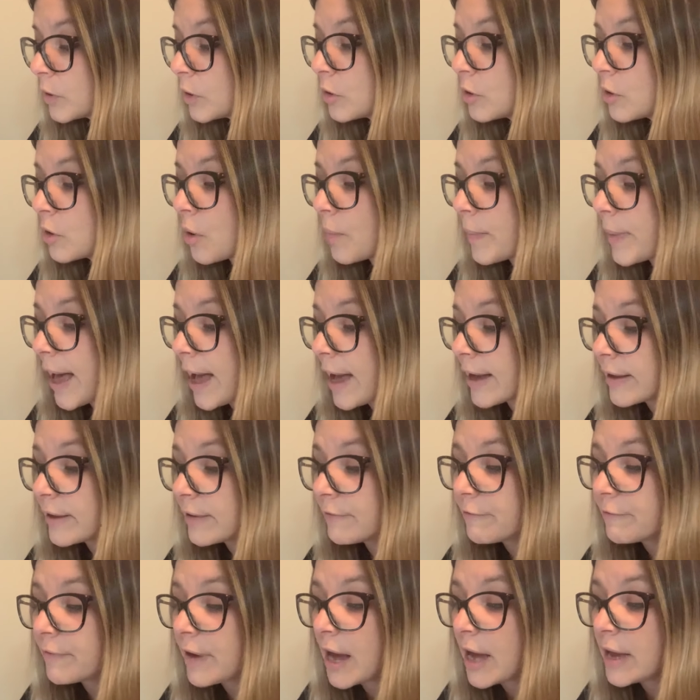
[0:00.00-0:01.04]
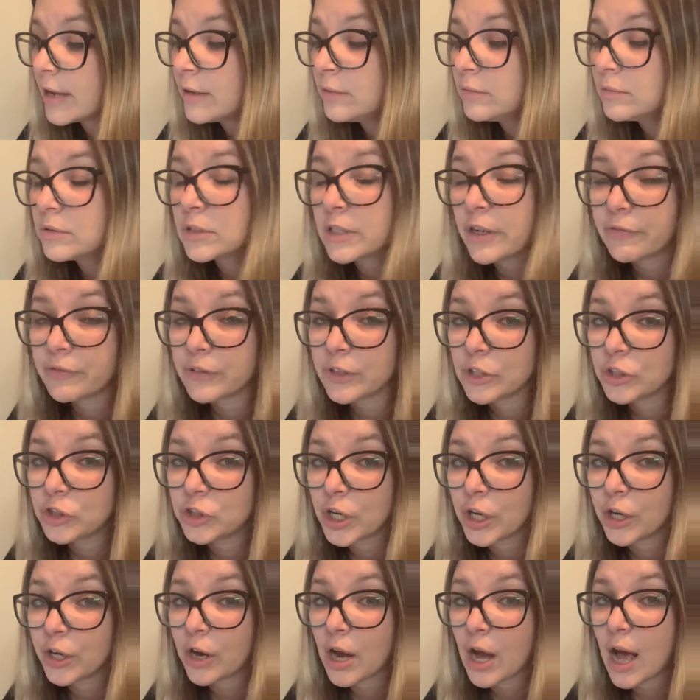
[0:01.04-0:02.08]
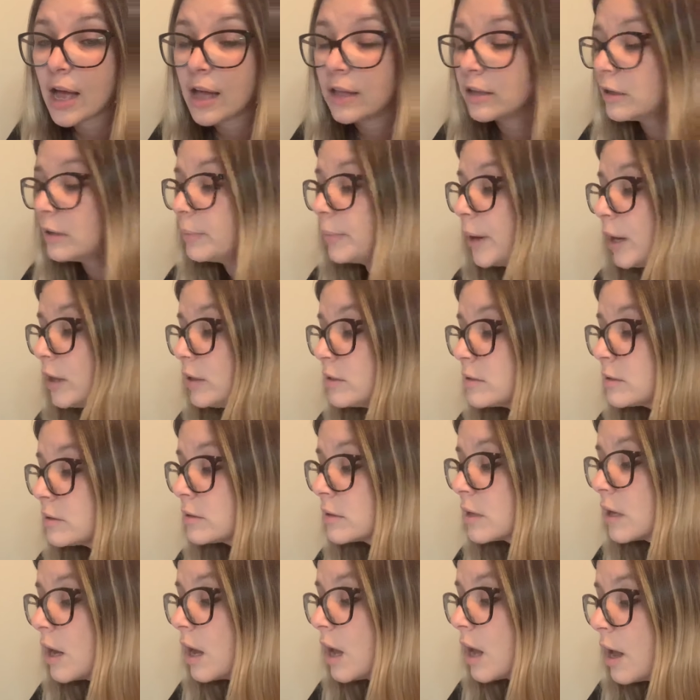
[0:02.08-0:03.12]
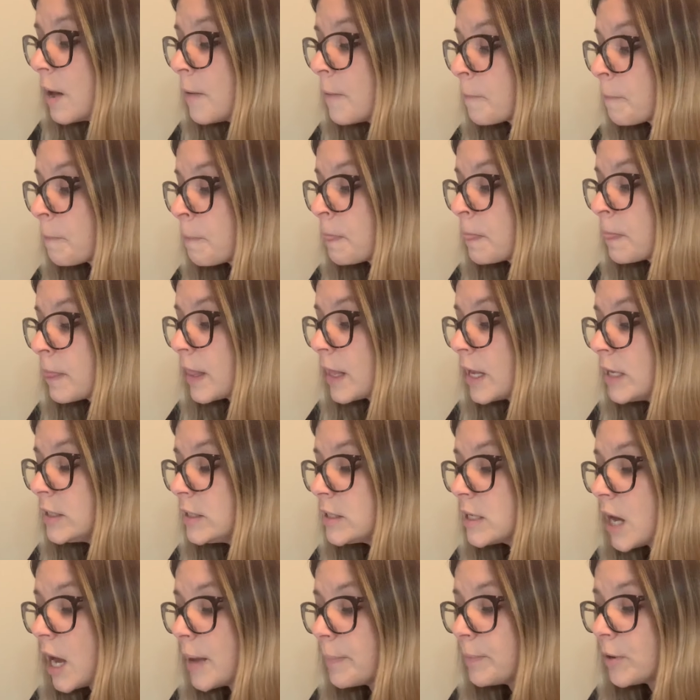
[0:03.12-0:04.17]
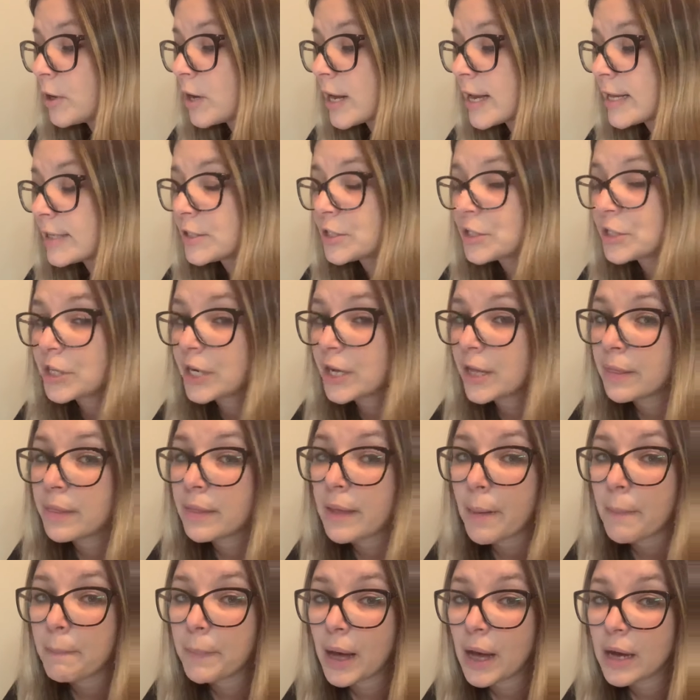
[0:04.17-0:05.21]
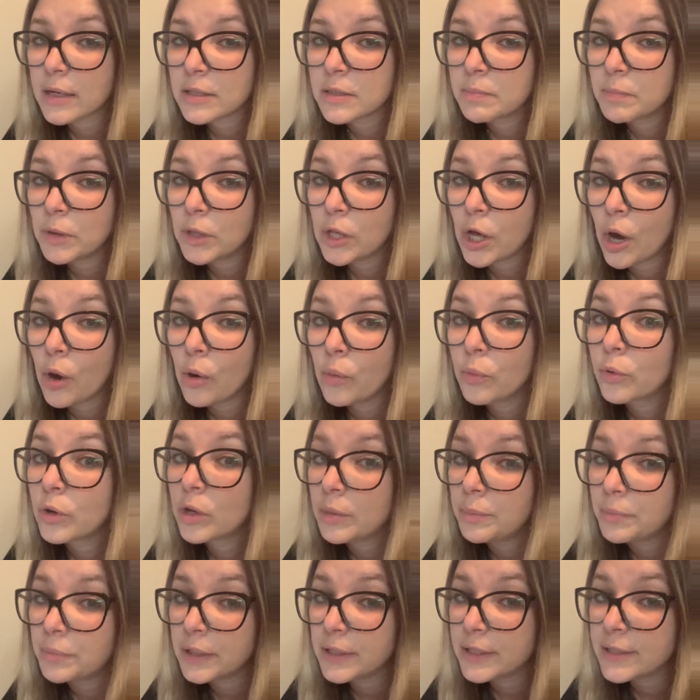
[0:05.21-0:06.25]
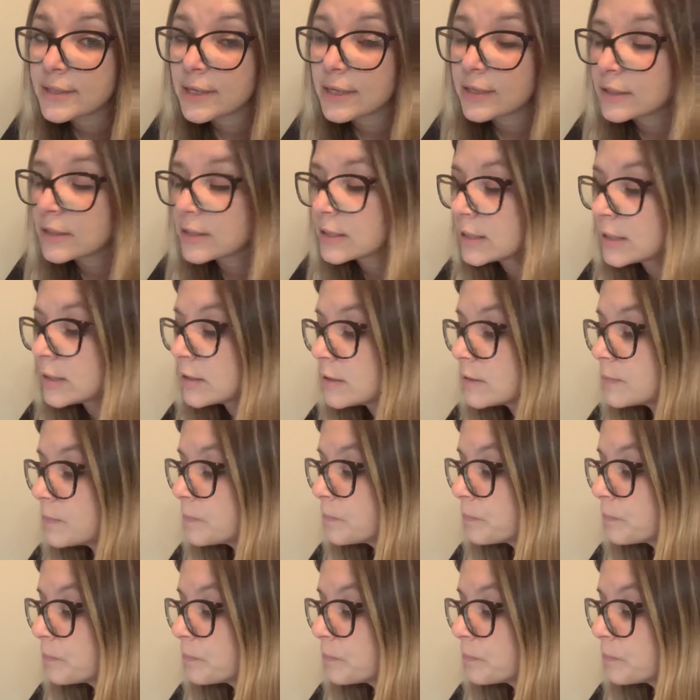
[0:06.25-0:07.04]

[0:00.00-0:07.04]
Go back and definitely check your highlighted parts and type your answer in that box below, complete sentences.